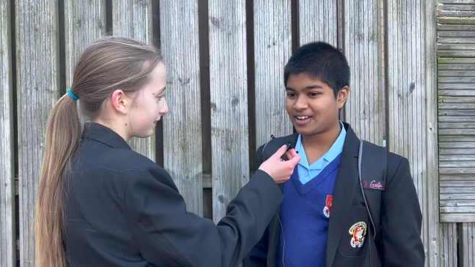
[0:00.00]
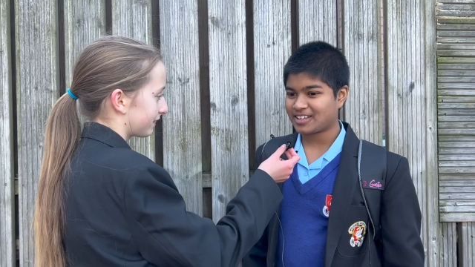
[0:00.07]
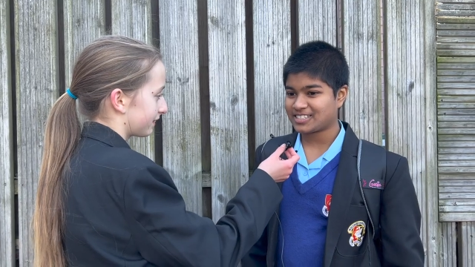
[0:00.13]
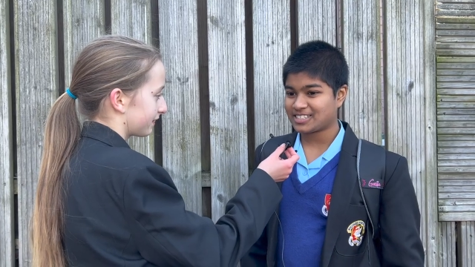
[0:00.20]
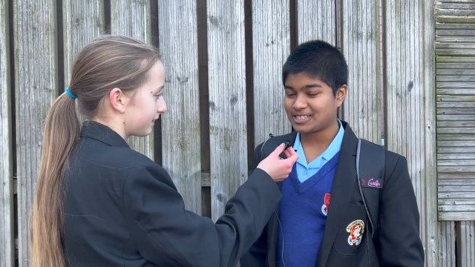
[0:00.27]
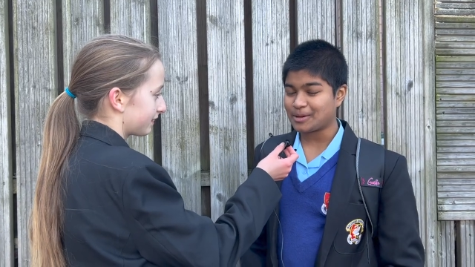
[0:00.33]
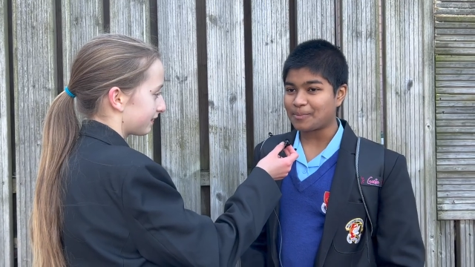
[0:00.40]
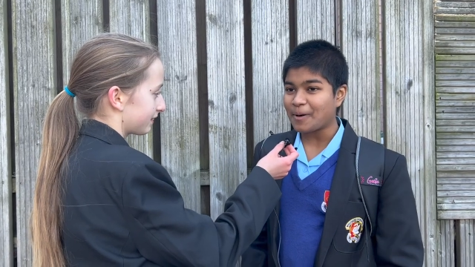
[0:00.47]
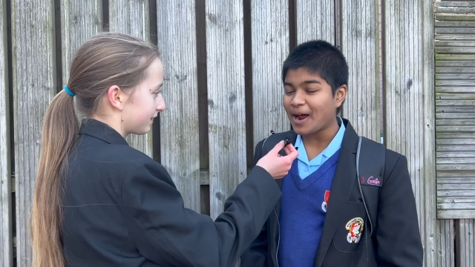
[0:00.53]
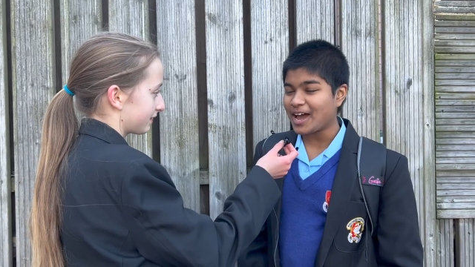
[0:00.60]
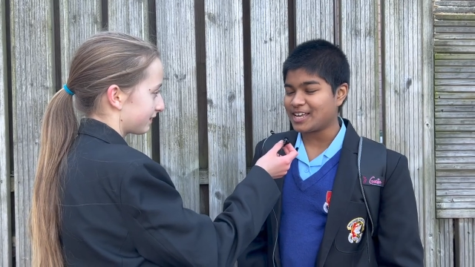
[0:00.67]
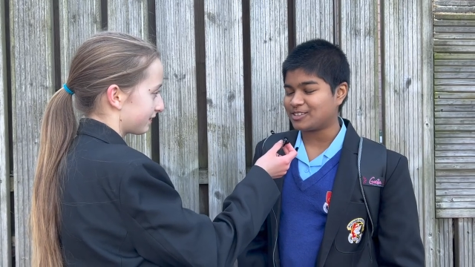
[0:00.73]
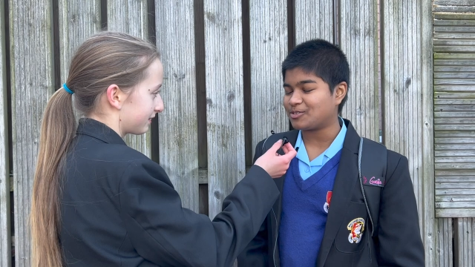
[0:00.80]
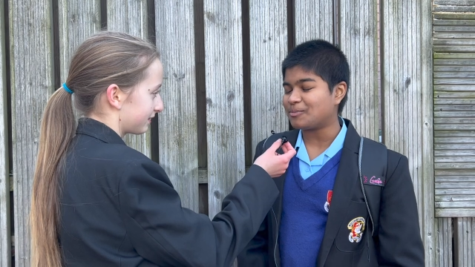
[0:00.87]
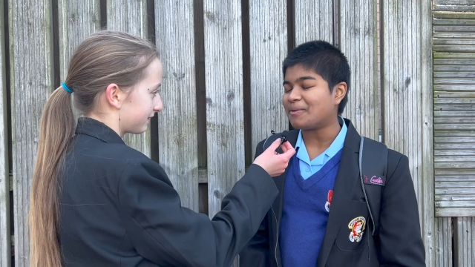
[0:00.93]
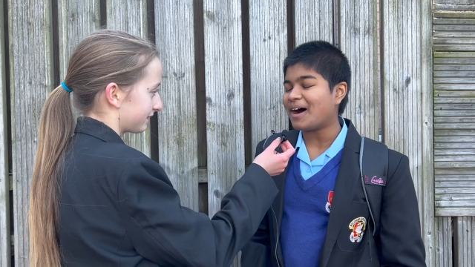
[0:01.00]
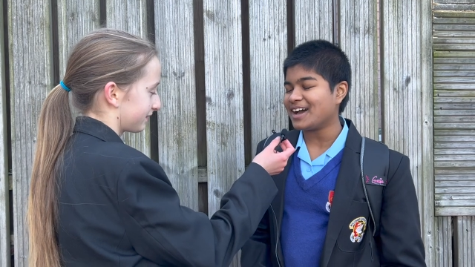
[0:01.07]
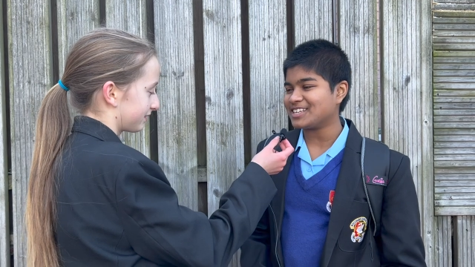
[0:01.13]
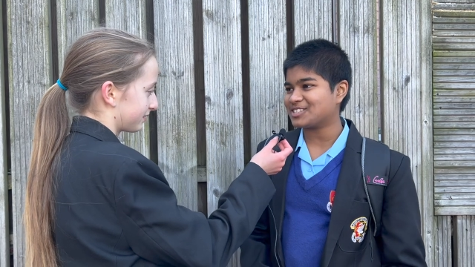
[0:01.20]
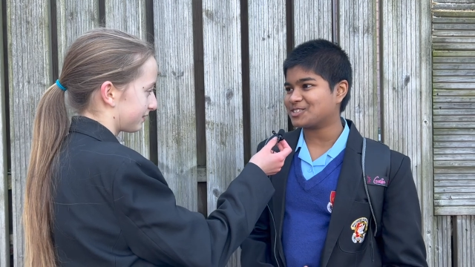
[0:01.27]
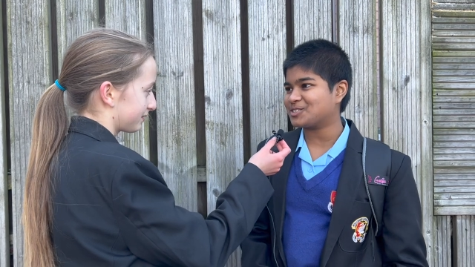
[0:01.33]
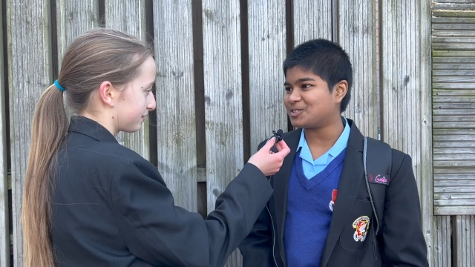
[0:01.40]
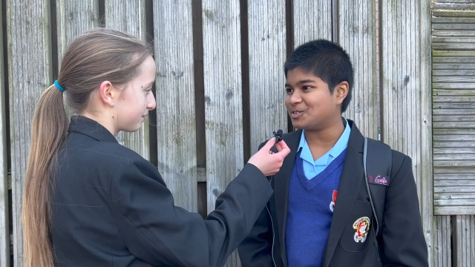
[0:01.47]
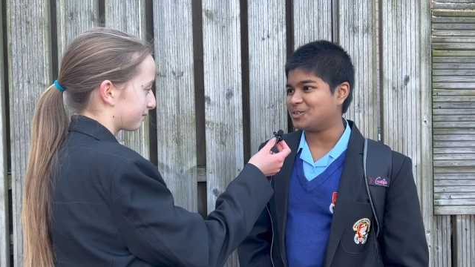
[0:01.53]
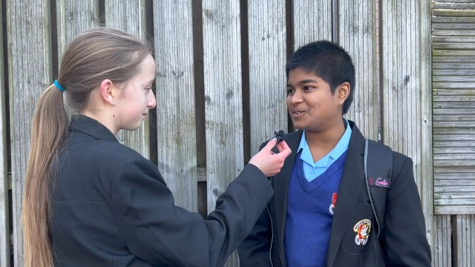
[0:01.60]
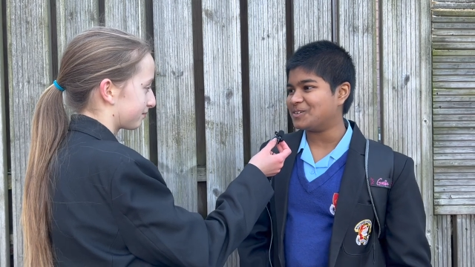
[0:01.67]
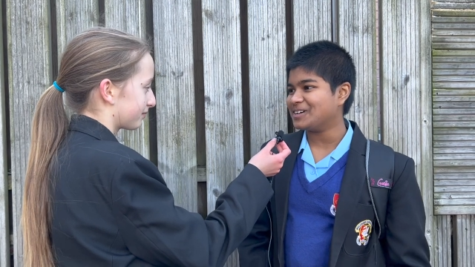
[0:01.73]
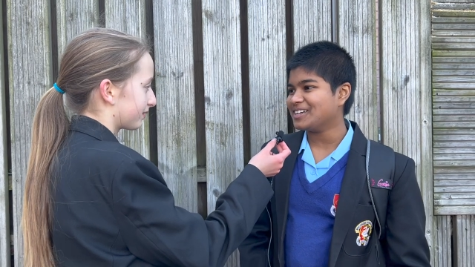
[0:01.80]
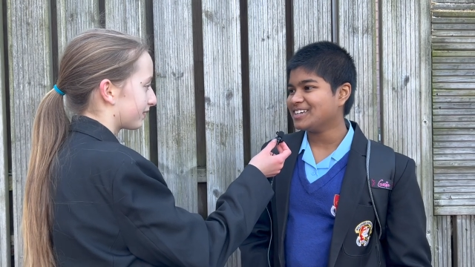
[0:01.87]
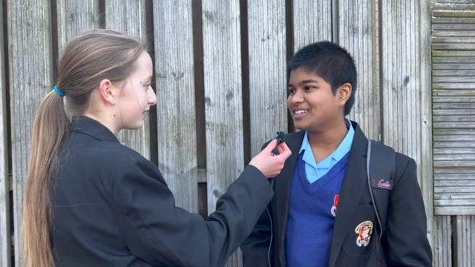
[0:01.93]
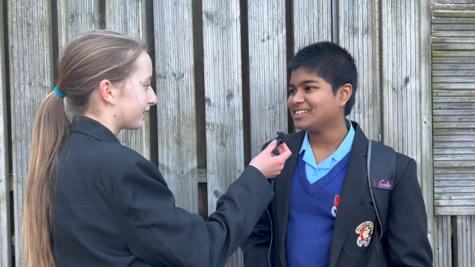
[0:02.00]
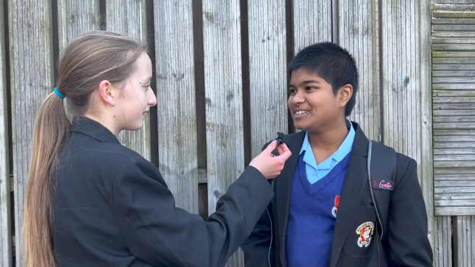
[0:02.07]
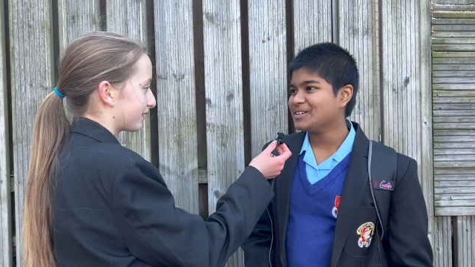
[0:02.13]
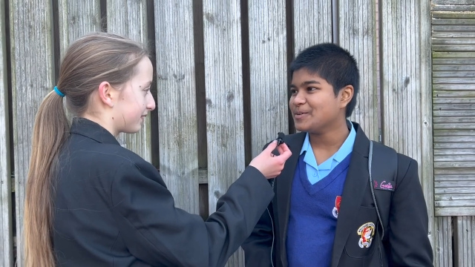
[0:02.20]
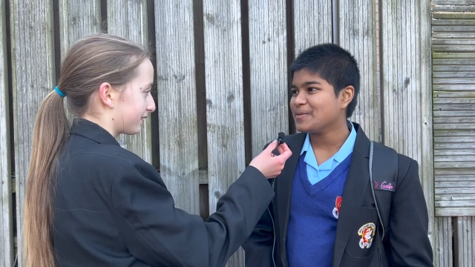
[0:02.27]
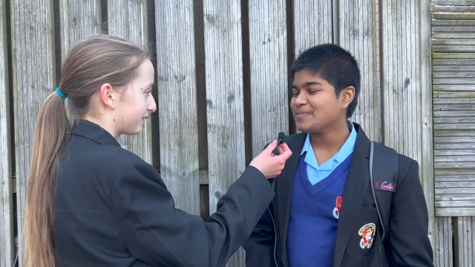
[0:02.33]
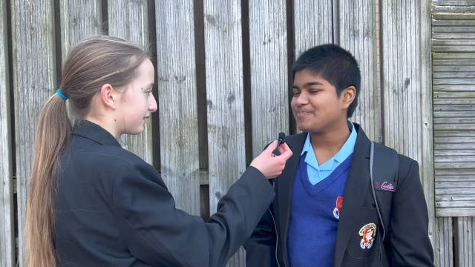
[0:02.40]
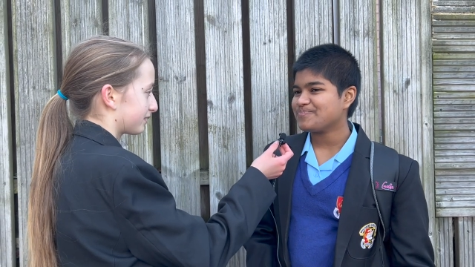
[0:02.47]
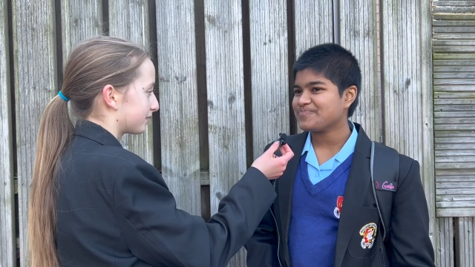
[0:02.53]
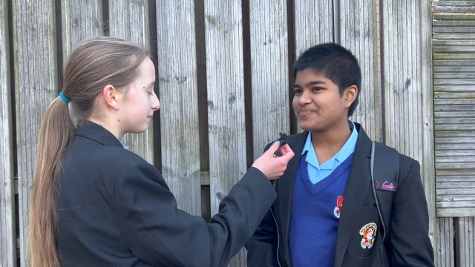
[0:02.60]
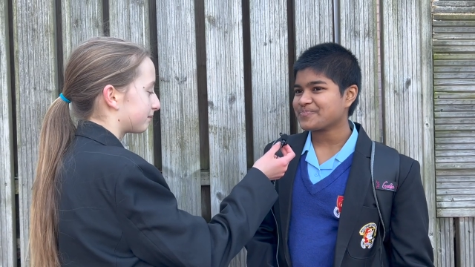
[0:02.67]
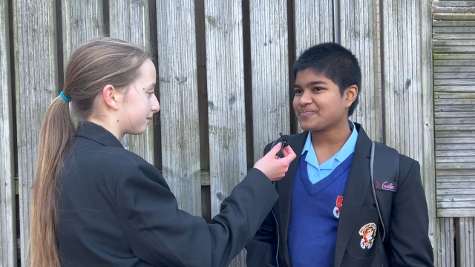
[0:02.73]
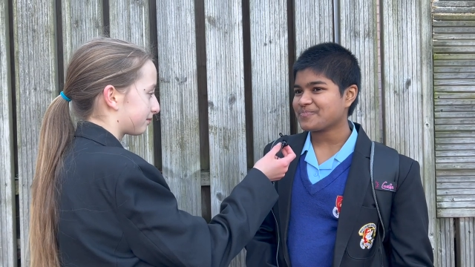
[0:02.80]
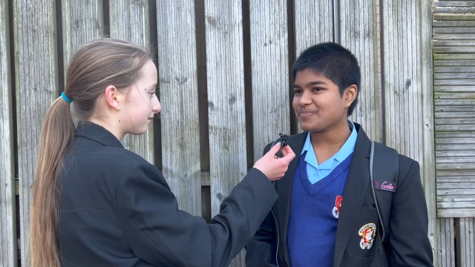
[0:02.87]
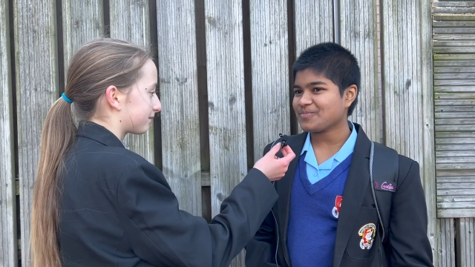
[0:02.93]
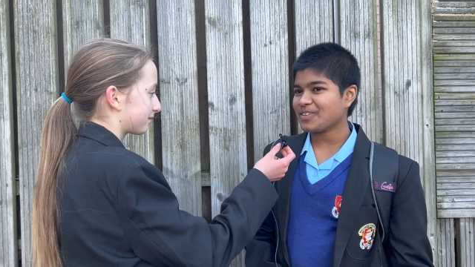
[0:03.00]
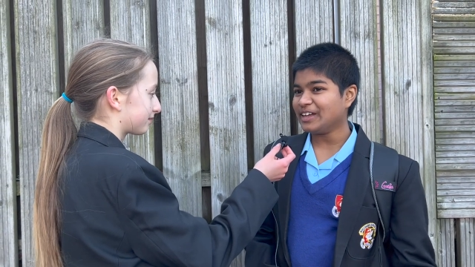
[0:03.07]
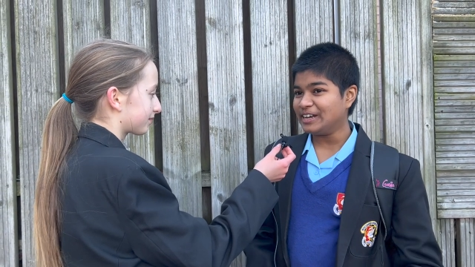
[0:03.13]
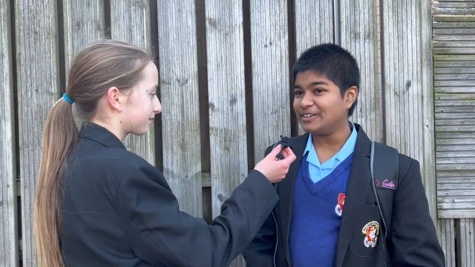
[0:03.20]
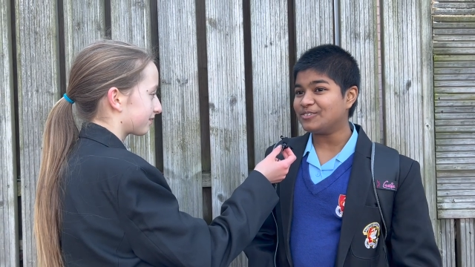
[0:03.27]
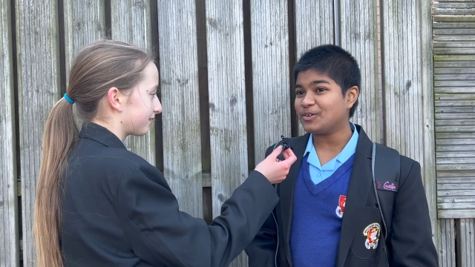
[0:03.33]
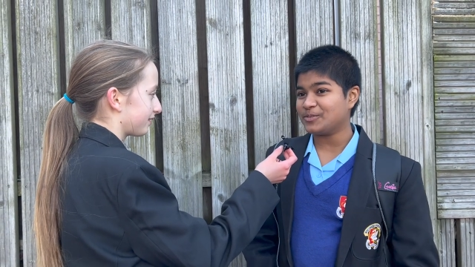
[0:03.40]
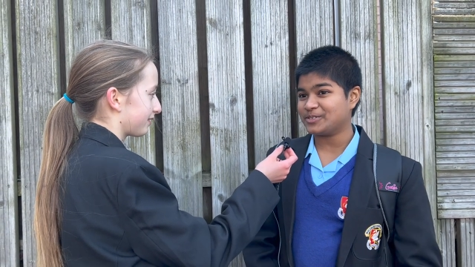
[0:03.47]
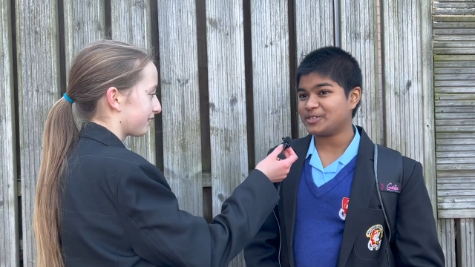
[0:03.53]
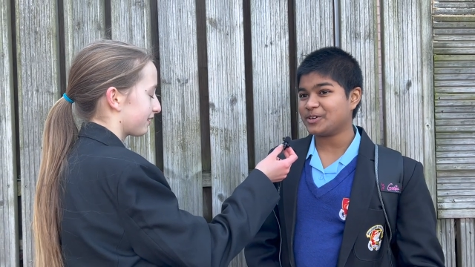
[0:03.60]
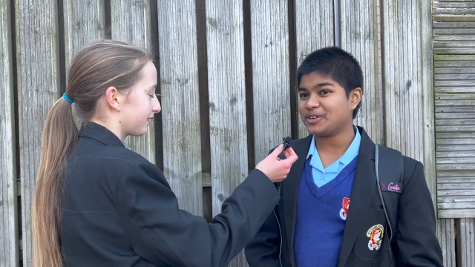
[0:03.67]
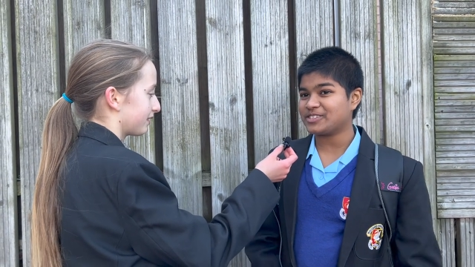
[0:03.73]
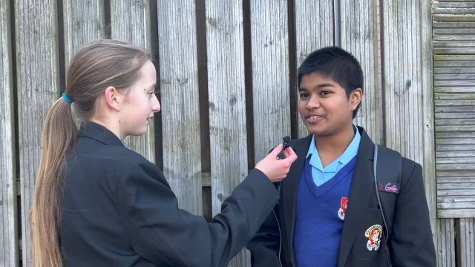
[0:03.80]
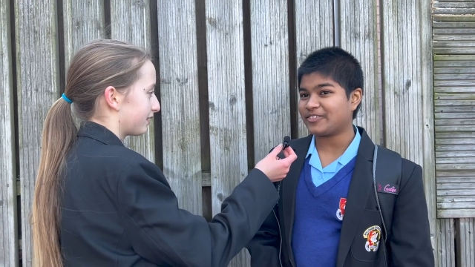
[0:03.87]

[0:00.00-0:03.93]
Speaker 1: Surprise for my school. I've always thought it's